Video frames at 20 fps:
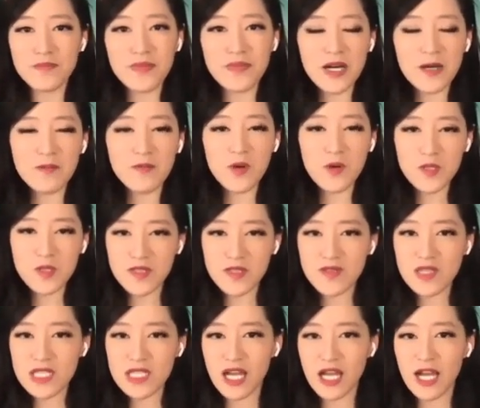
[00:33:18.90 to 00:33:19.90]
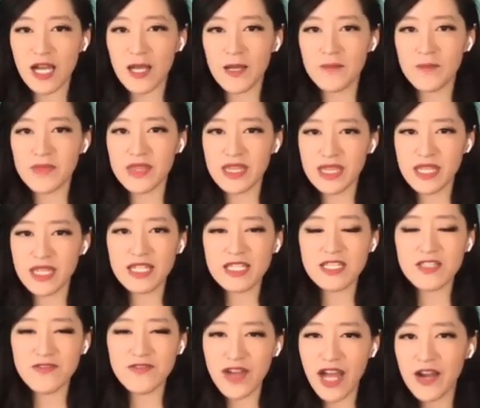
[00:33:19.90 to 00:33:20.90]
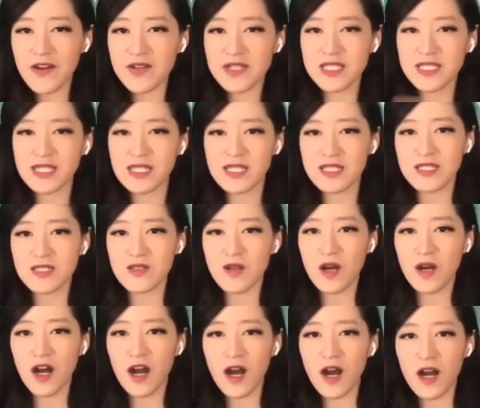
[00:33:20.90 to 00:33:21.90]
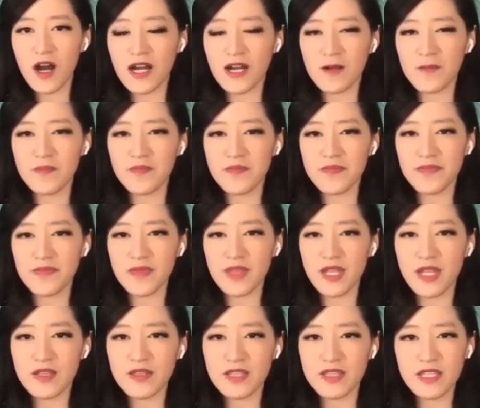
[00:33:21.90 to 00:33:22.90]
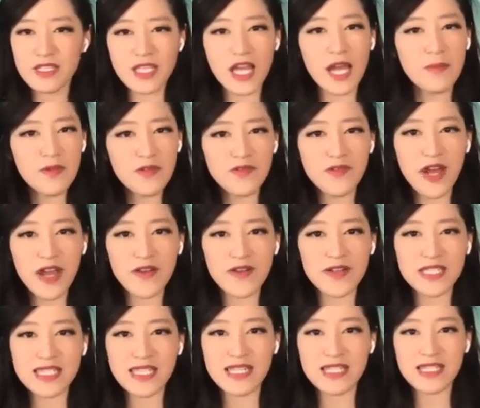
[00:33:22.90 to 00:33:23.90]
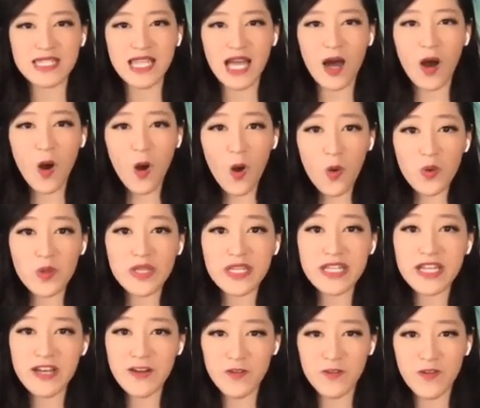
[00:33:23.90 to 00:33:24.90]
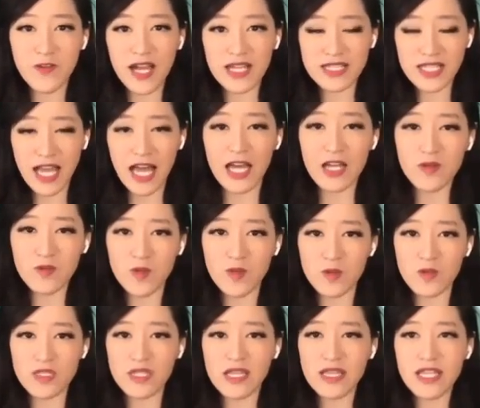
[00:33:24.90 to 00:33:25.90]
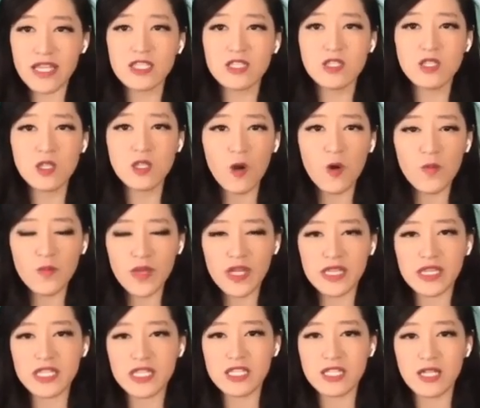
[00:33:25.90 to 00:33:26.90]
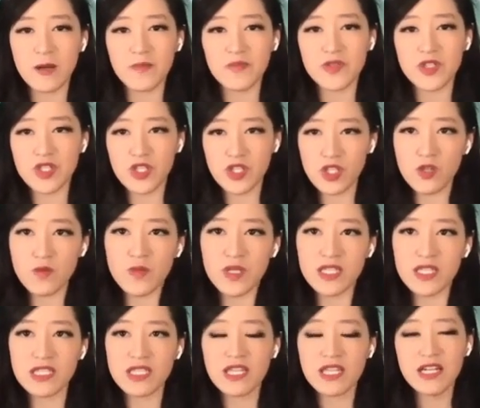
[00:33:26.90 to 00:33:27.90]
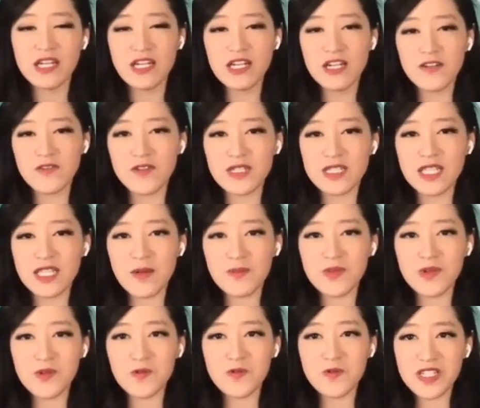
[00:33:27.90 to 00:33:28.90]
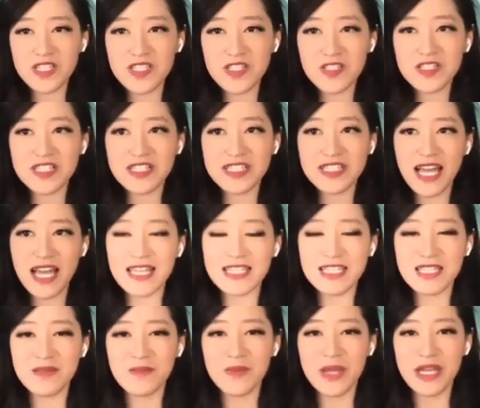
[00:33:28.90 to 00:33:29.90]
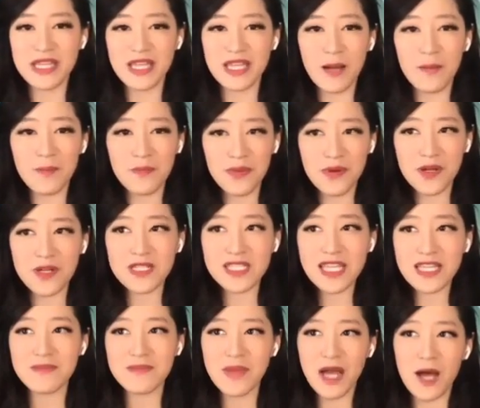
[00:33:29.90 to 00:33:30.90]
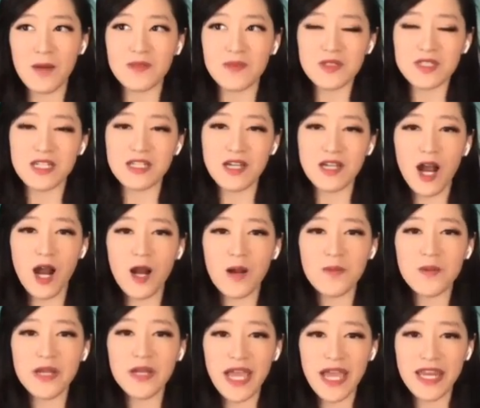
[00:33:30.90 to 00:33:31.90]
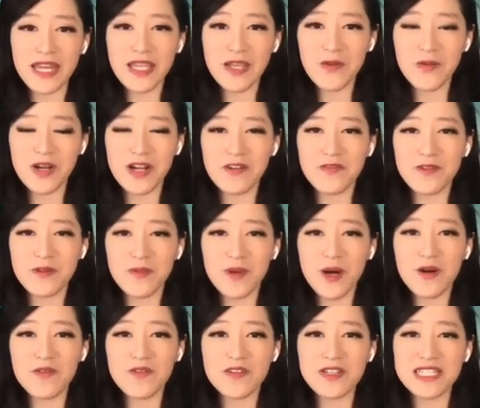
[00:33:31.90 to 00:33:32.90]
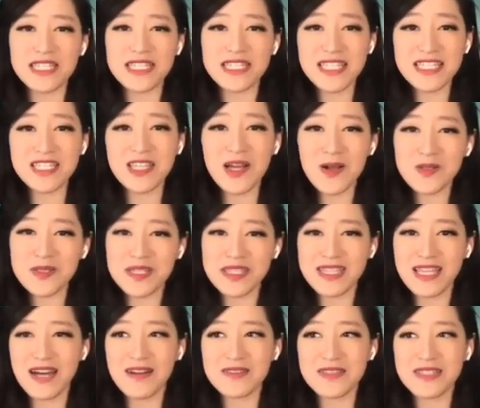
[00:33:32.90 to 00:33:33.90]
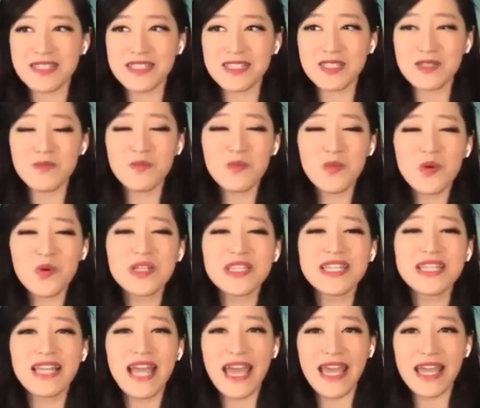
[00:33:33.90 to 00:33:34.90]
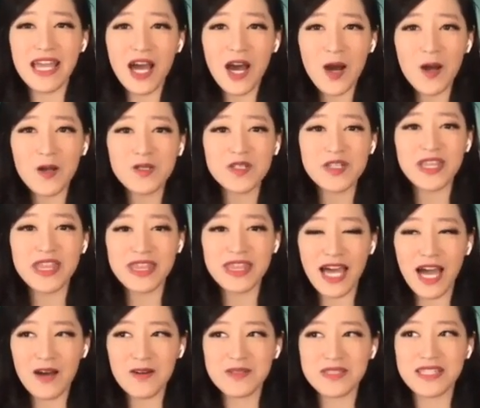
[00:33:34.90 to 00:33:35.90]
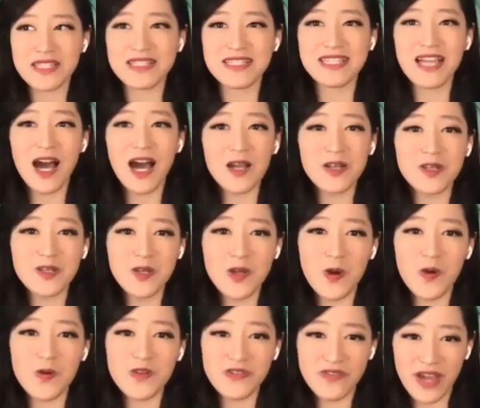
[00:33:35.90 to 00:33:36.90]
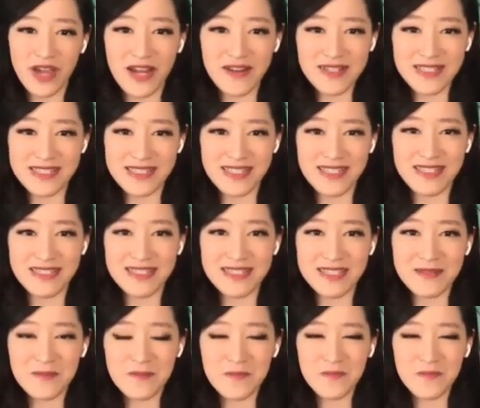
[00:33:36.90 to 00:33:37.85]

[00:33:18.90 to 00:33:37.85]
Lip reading: But most of the time, these viruses are the type of viruses that only affect animals and they don't make the jump to humans. For example, researchers estimate that birds and mammals can harbor anywhere from over 600,000 to more than 800,000 unknown viruses.